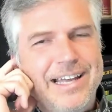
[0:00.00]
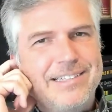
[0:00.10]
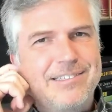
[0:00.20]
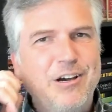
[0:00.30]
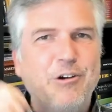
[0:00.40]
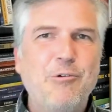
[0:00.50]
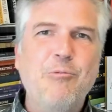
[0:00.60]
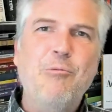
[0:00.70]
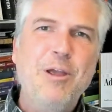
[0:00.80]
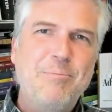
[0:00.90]
And
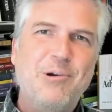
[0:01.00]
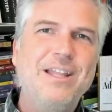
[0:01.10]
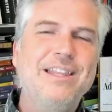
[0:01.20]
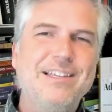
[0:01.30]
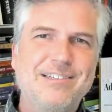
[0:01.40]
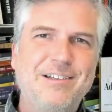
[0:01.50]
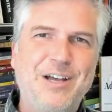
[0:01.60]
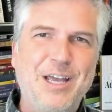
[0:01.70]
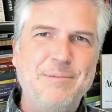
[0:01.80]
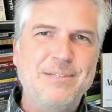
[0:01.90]
so we bring these
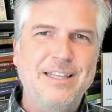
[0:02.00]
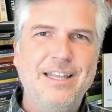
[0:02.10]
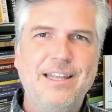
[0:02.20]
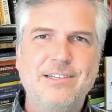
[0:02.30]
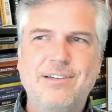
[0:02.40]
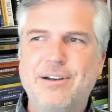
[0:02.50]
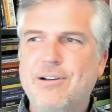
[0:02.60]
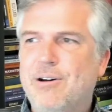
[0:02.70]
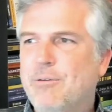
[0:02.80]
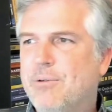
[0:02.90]
claims, and then they
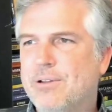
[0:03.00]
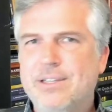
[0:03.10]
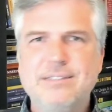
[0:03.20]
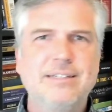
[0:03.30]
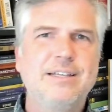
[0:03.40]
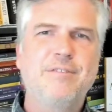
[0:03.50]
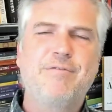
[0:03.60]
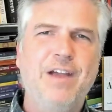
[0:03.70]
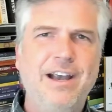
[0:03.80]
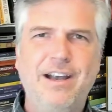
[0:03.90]
start going, Well, this is
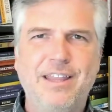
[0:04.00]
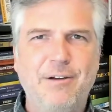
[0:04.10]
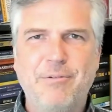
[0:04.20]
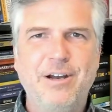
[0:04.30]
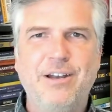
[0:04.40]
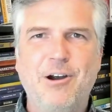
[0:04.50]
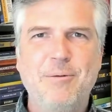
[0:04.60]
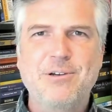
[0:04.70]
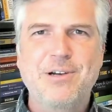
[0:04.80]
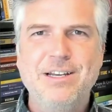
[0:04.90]
unfair that we're in
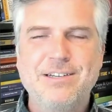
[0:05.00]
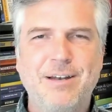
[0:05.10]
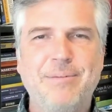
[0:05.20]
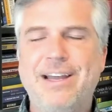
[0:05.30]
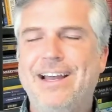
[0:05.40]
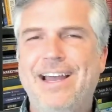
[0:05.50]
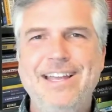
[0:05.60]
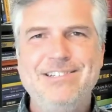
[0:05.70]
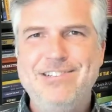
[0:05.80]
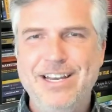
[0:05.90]
arbitration. I'm like,
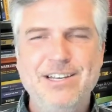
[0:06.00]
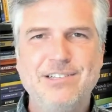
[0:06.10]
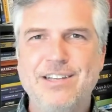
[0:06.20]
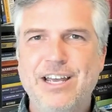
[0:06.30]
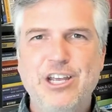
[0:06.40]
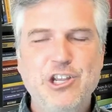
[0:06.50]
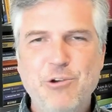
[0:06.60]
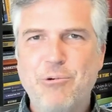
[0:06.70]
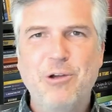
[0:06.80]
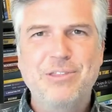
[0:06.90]
Hey, genius,
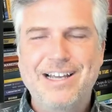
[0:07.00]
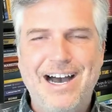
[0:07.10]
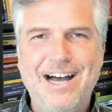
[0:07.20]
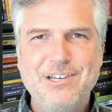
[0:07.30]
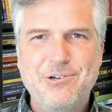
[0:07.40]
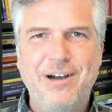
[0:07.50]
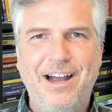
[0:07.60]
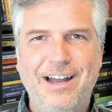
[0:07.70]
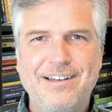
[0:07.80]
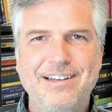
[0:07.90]
you wrote the
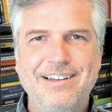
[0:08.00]
contract.